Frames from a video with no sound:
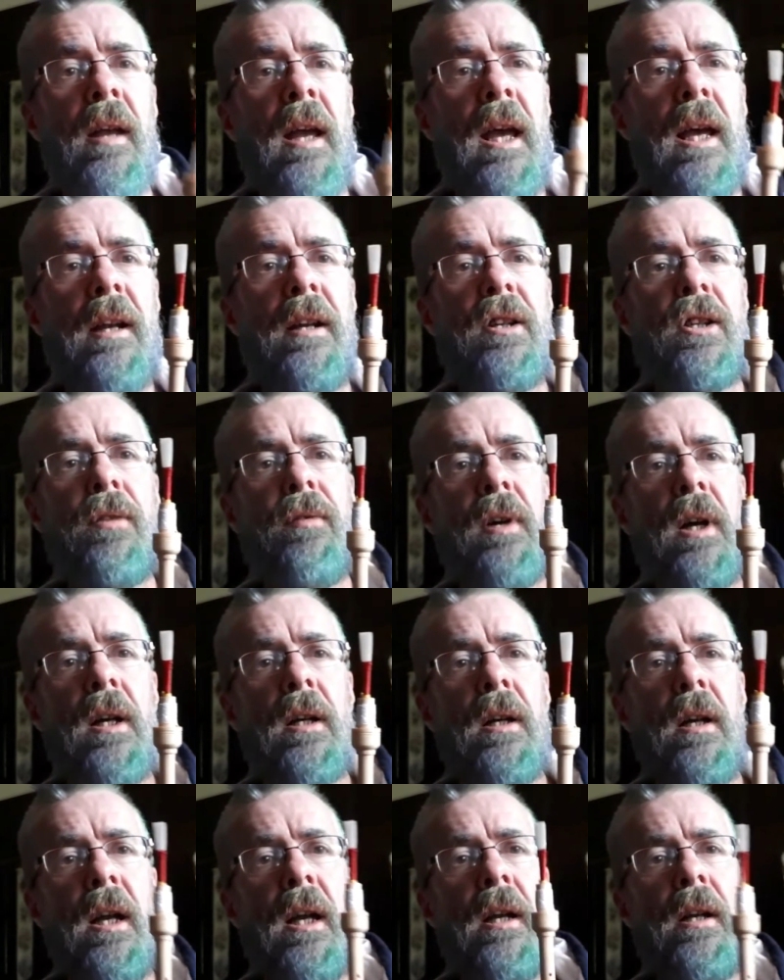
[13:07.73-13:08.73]
Heritage of
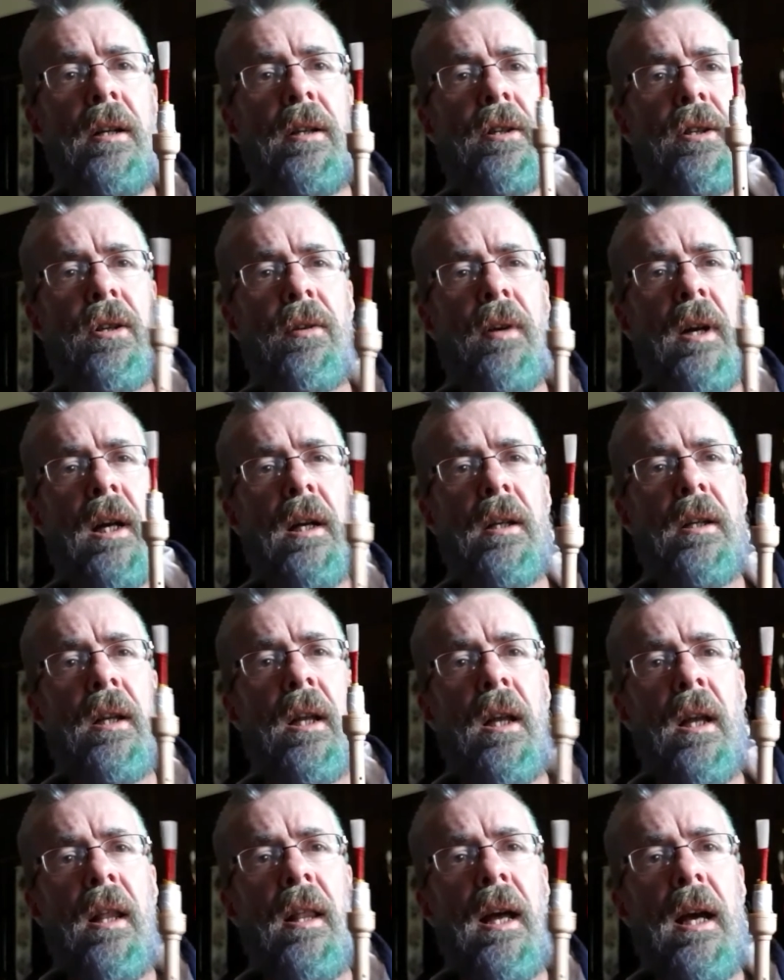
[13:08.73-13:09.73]
Ireland.
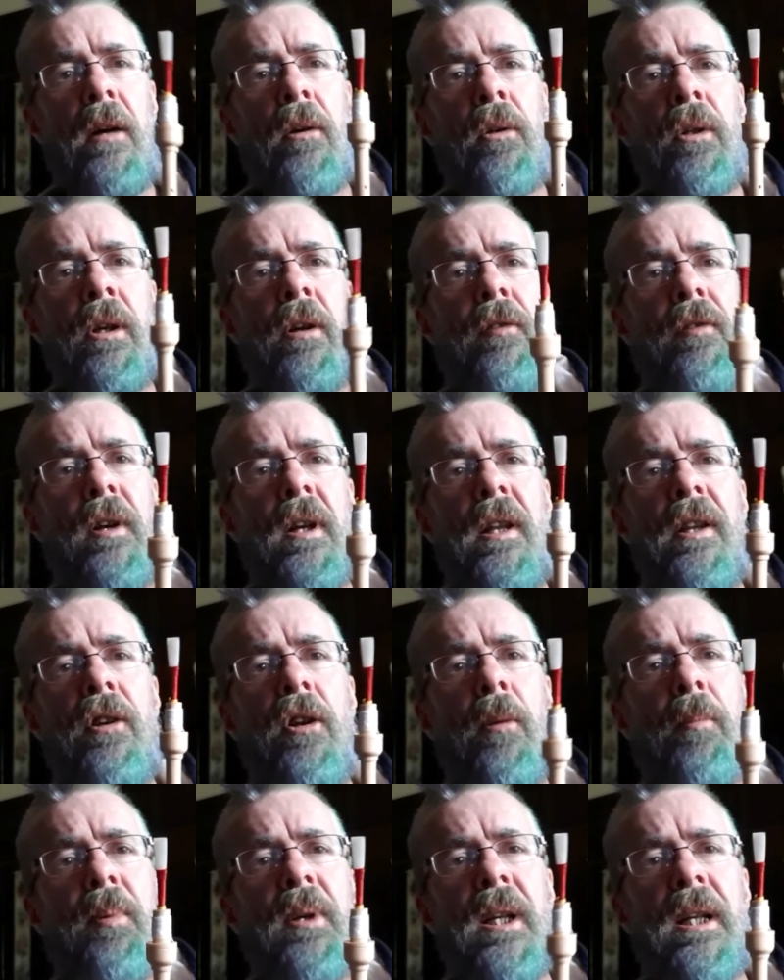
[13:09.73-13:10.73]
That only they're
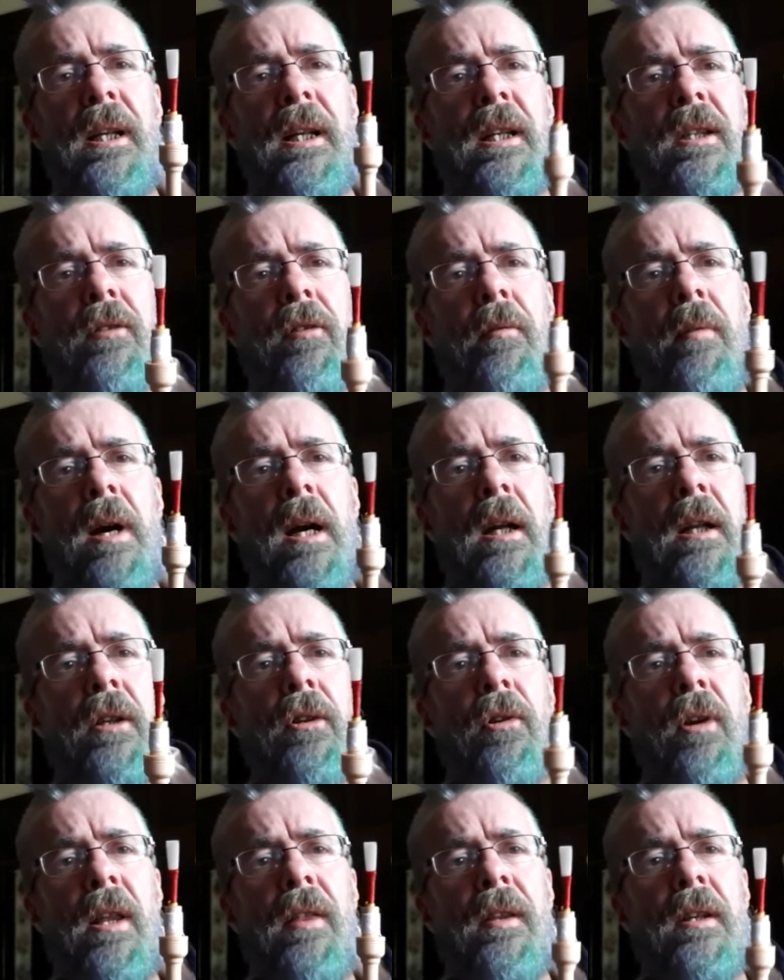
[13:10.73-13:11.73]
not pretending it's from
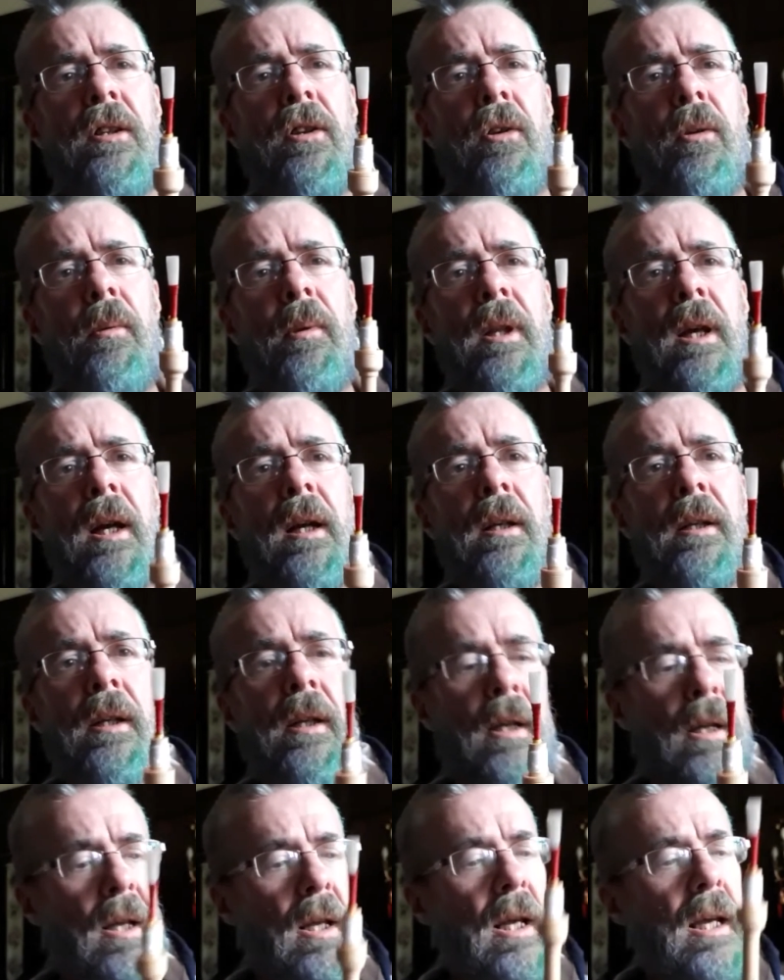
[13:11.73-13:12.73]
Ireland or anything to do with Ireland.
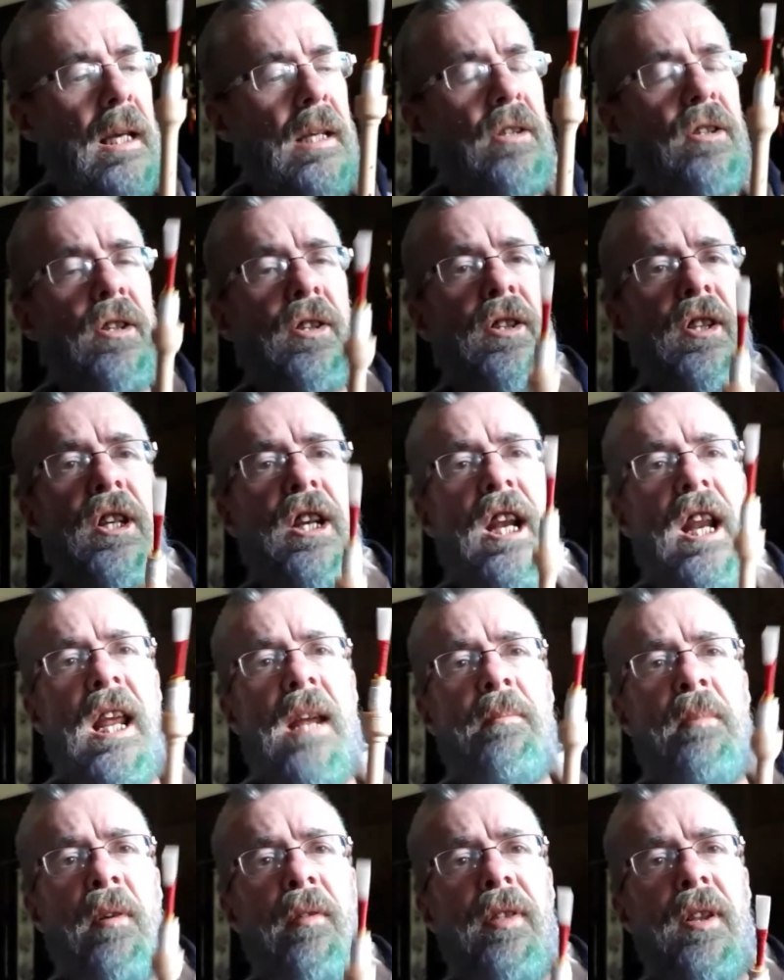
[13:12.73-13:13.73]
It's just the
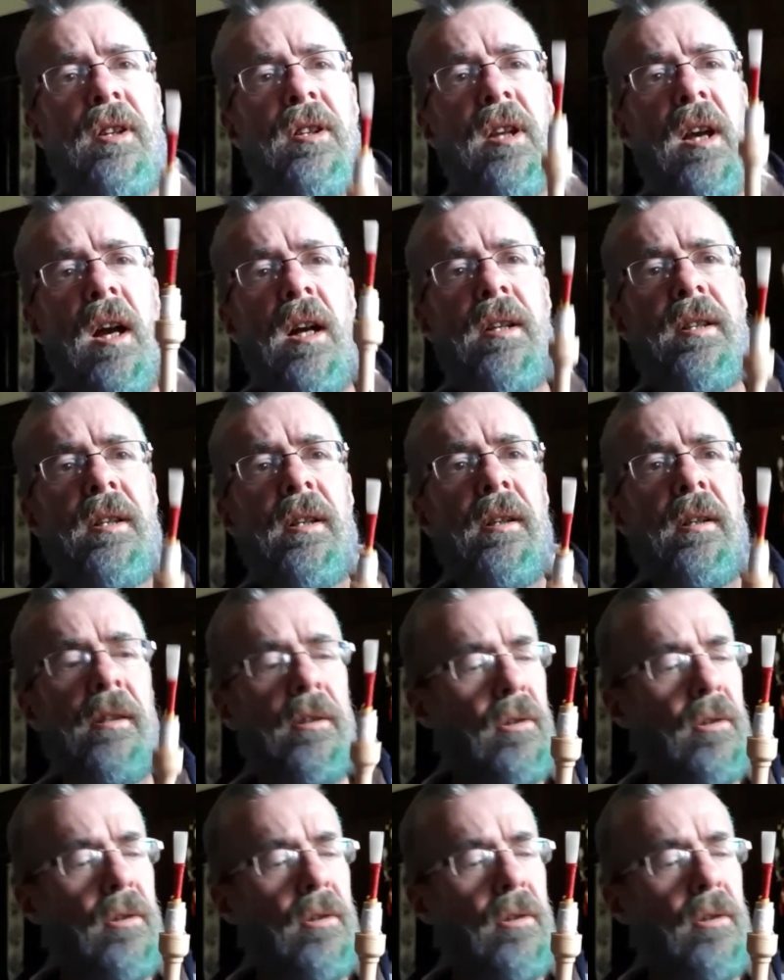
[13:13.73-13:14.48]
name of the tartan.